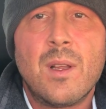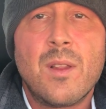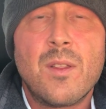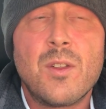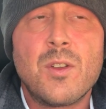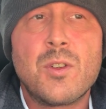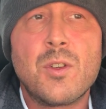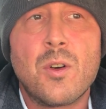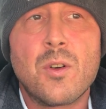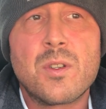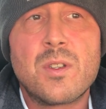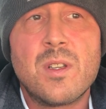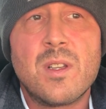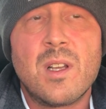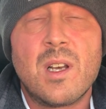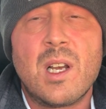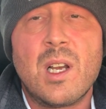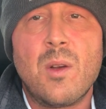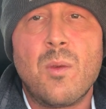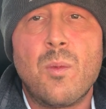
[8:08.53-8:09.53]

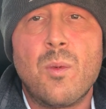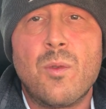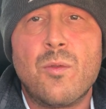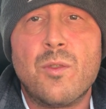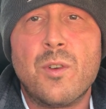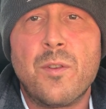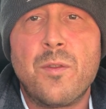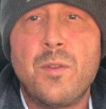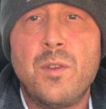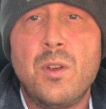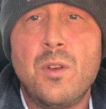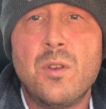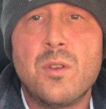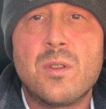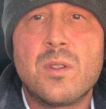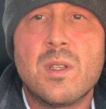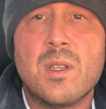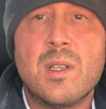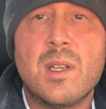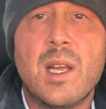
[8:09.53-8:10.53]
that I refuse
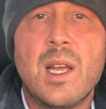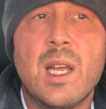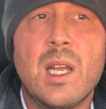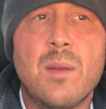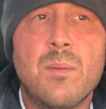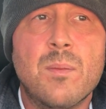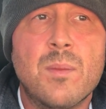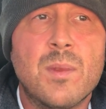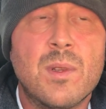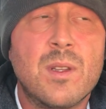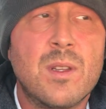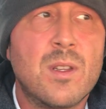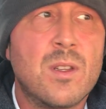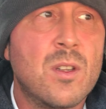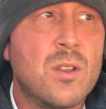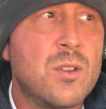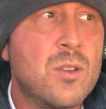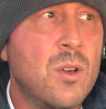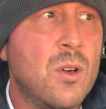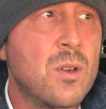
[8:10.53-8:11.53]
to name,
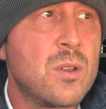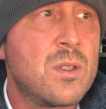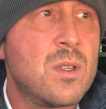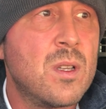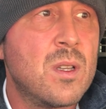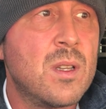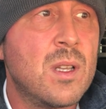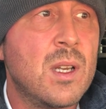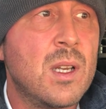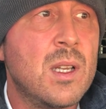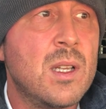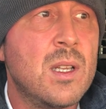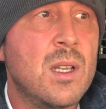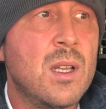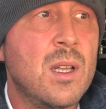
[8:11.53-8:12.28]
the doctor that